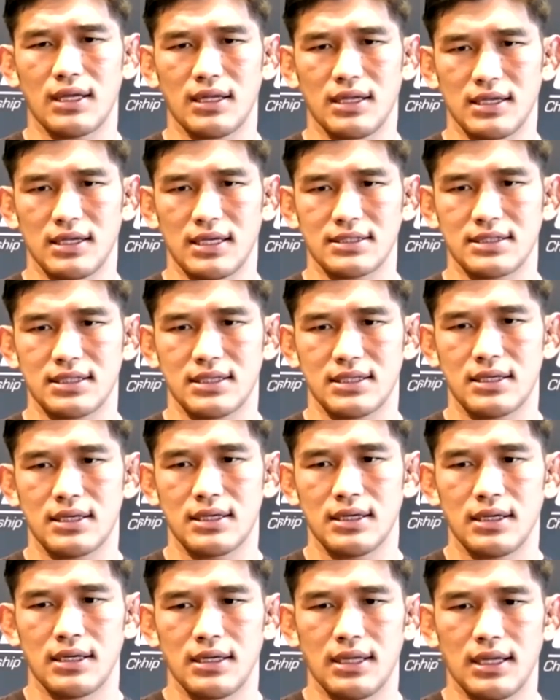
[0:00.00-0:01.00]
It doesn't,
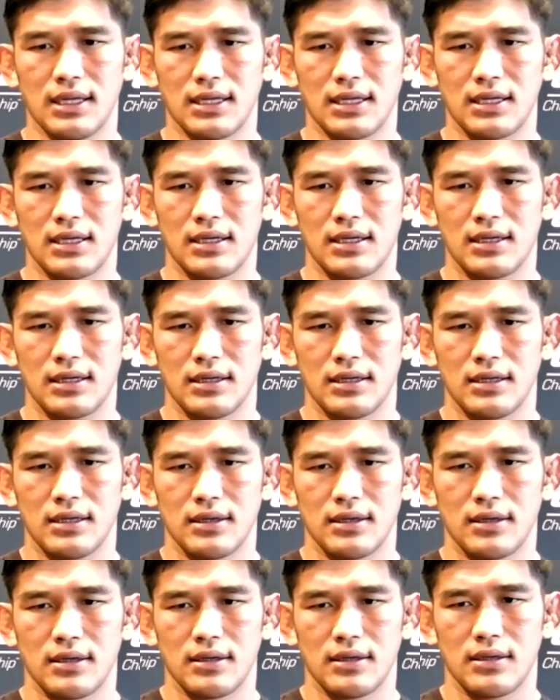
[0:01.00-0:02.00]
like
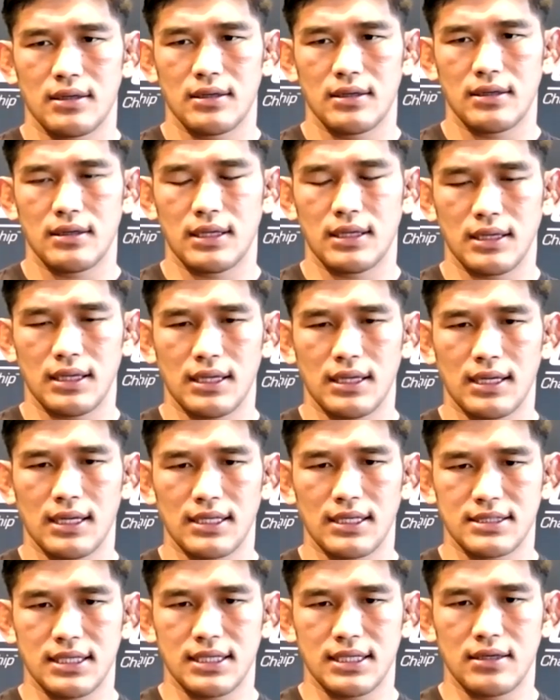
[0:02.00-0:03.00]
I
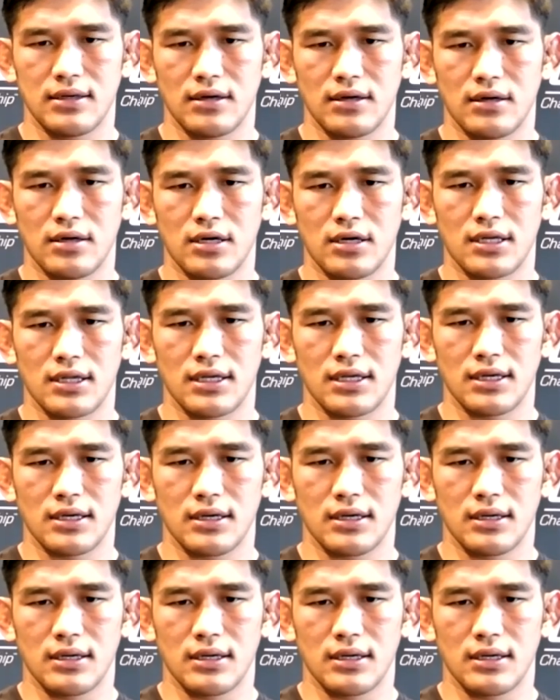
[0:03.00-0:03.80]
said, you know, earlier,